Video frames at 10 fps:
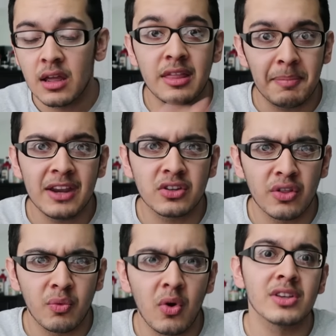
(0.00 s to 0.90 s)
and the paint
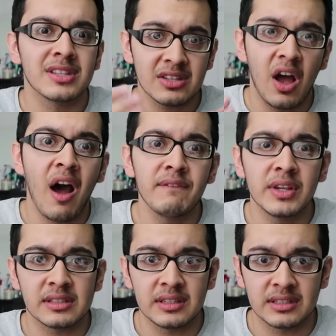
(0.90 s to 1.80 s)
on the walls, that's
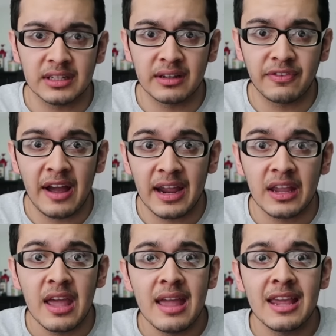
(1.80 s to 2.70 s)
obviously
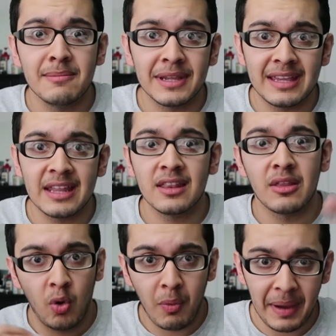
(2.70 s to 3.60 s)
signifying in Begin,
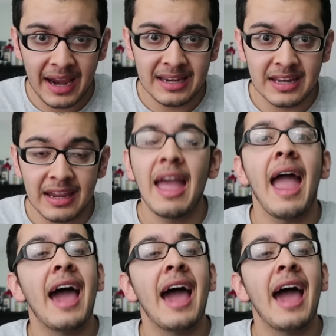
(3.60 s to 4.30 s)
the whole painting,